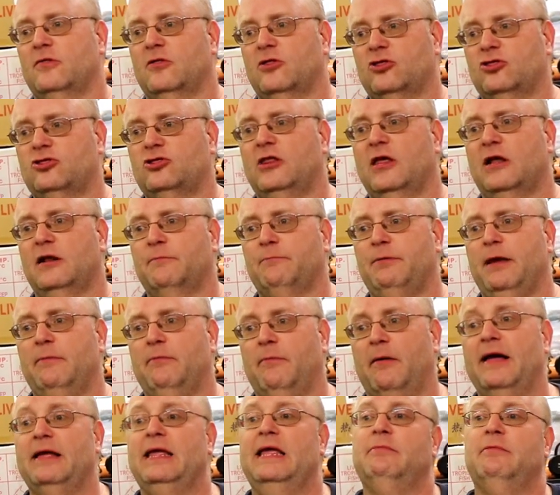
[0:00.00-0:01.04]
of the cichlid people,
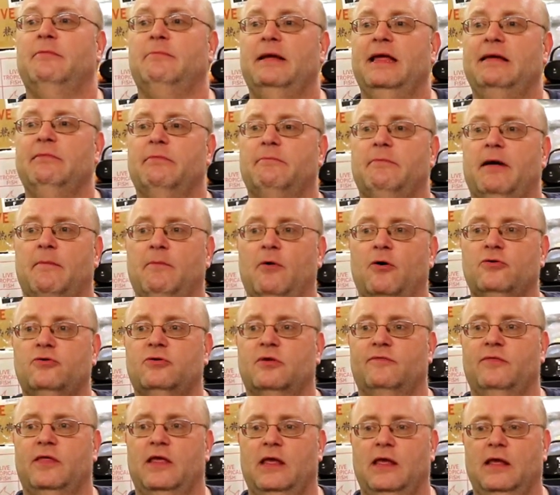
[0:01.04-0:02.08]
by, even even by most
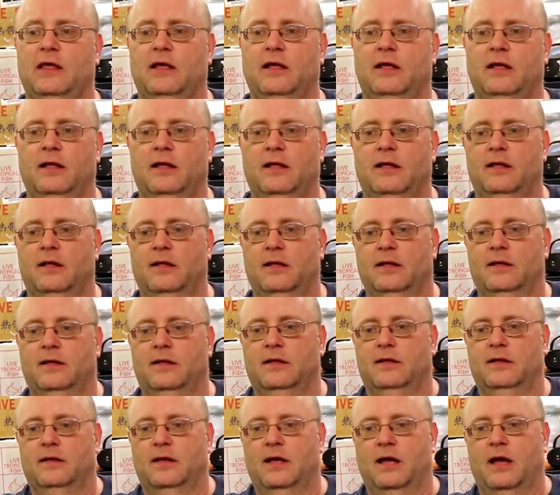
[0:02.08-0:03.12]
of the
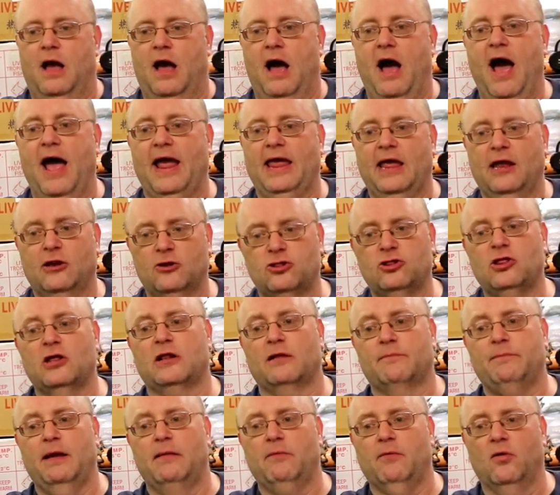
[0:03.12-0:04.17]
high-end
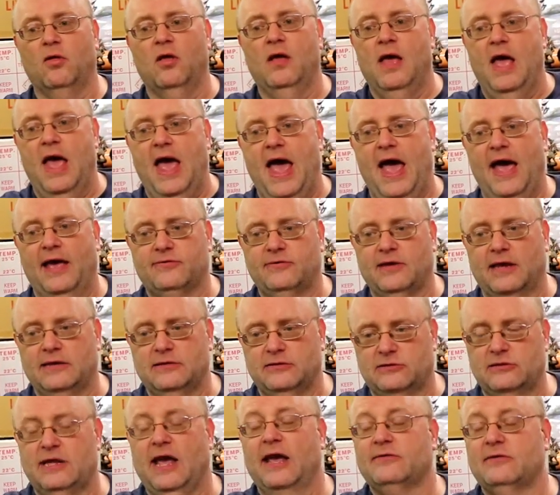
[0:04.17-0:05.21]
cichlid people, as a
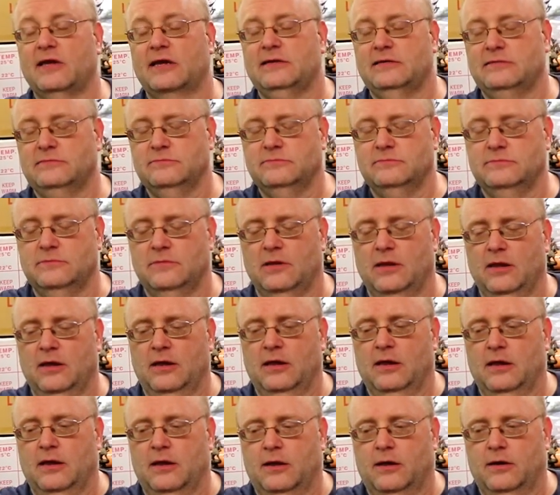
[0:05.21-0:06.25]
as a
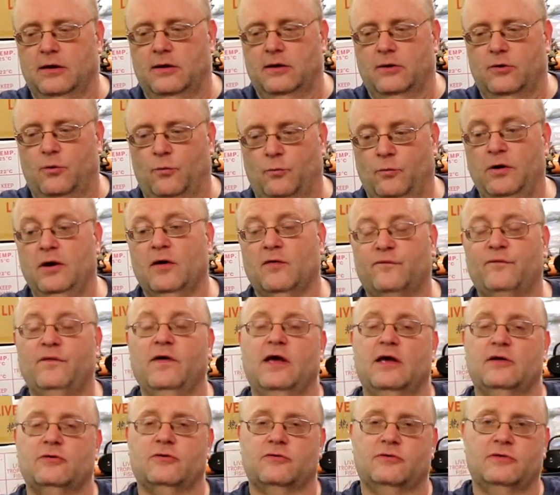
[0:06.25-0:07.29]
real
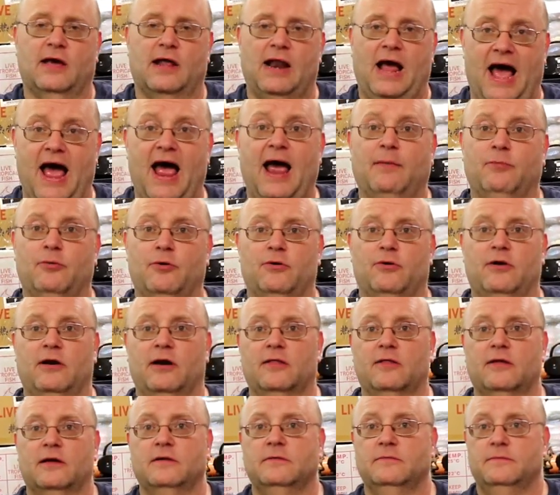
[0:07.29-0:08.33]
fish. It's not a hybrid or
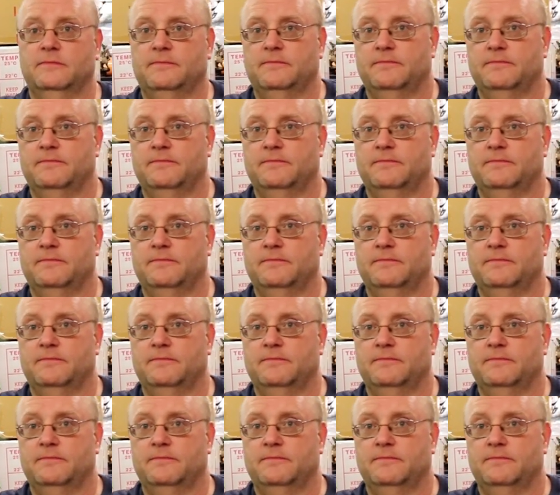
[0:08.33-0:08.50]
anything.